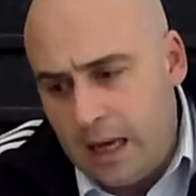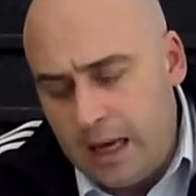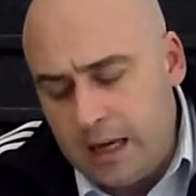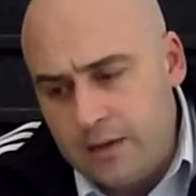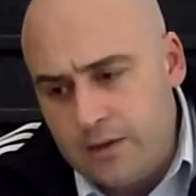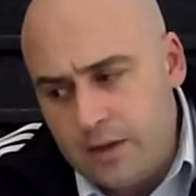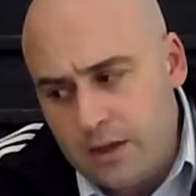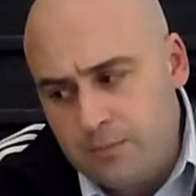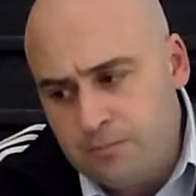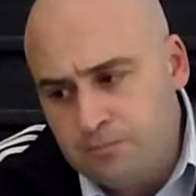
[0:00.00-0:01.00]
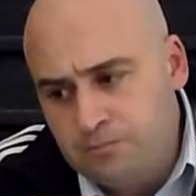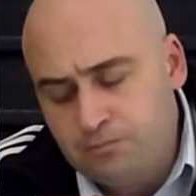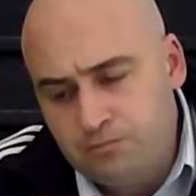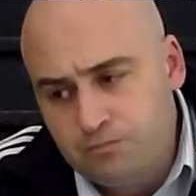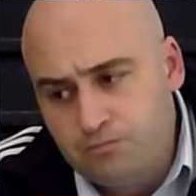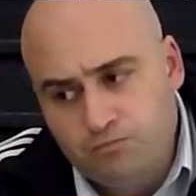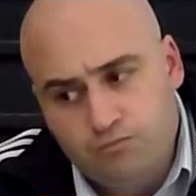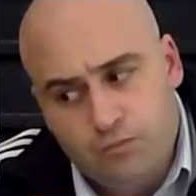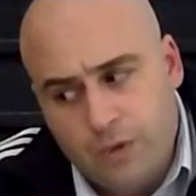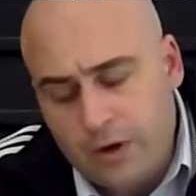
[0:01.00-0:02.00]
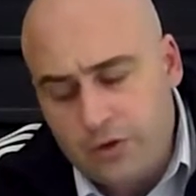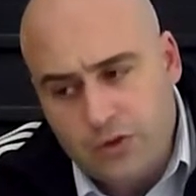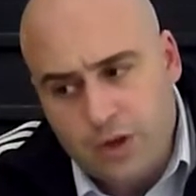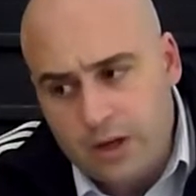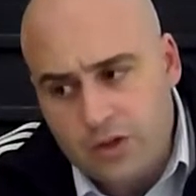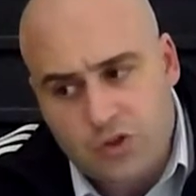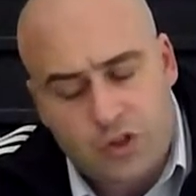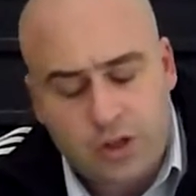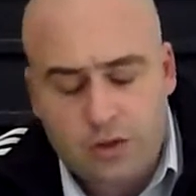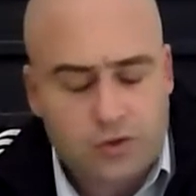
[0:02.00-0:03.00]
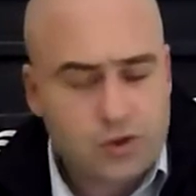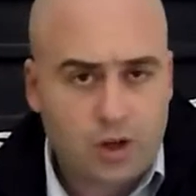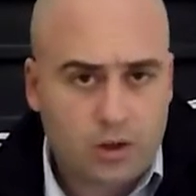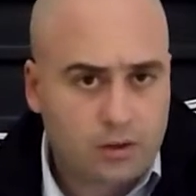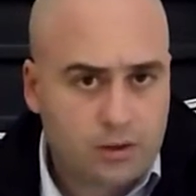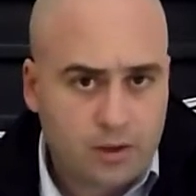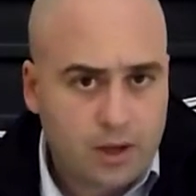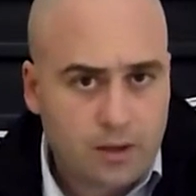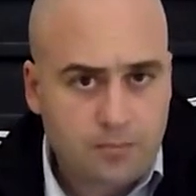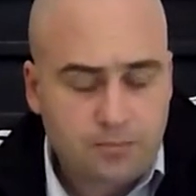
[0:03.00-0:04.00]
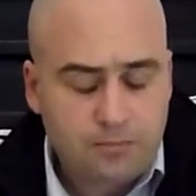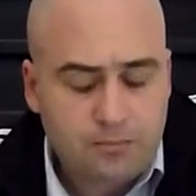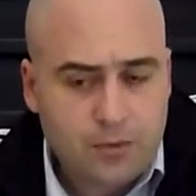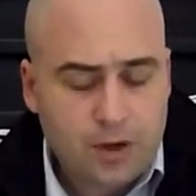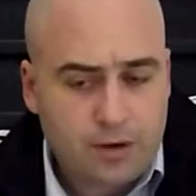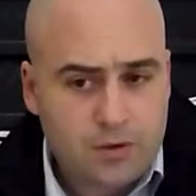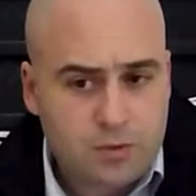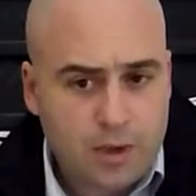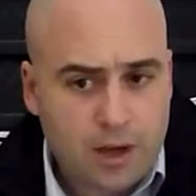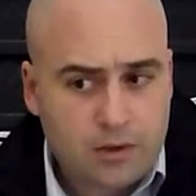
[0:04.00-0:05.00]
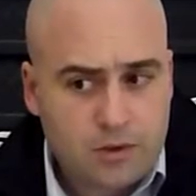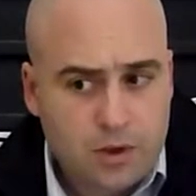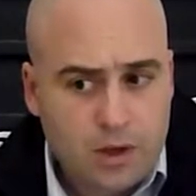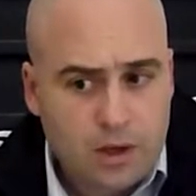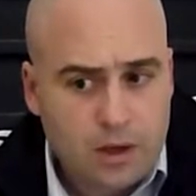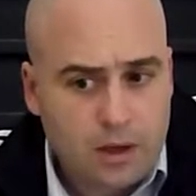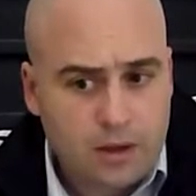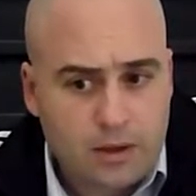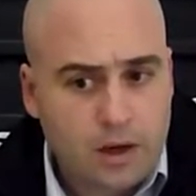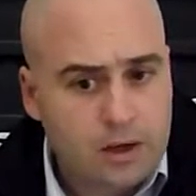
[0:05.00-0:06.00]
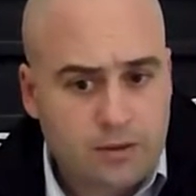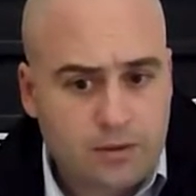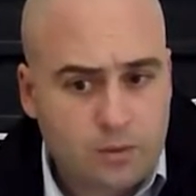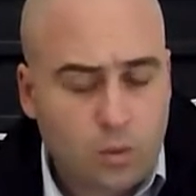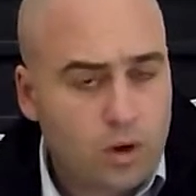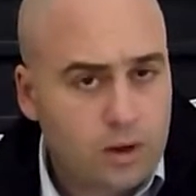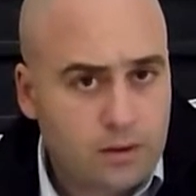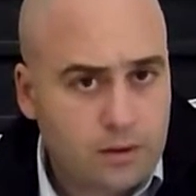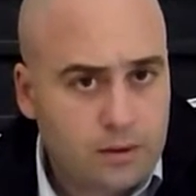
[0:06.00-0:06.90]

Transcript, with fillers: And um, there is not a single scholar in the game that I respect, uh, not even one.